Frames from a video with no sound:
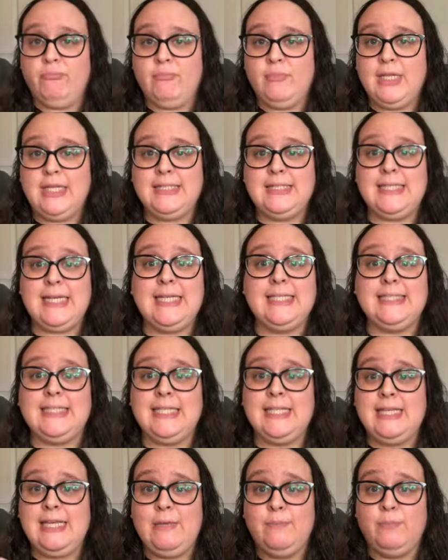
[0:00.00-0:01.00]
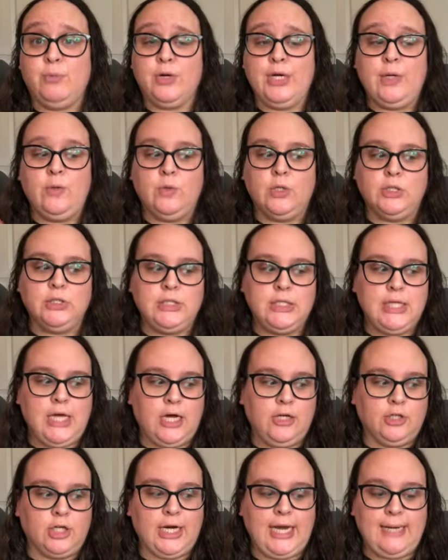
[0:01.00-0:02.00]
this is the prequel to the
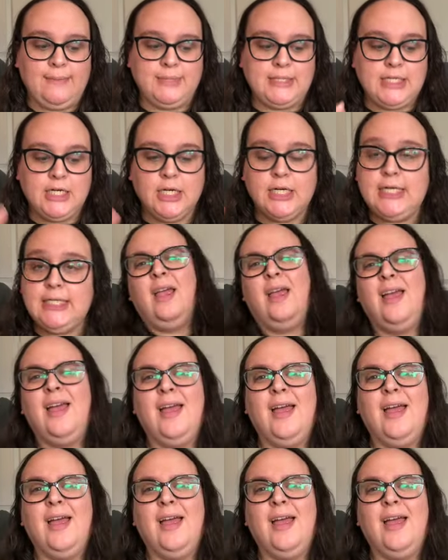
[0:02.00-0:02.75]
Hunger Games series.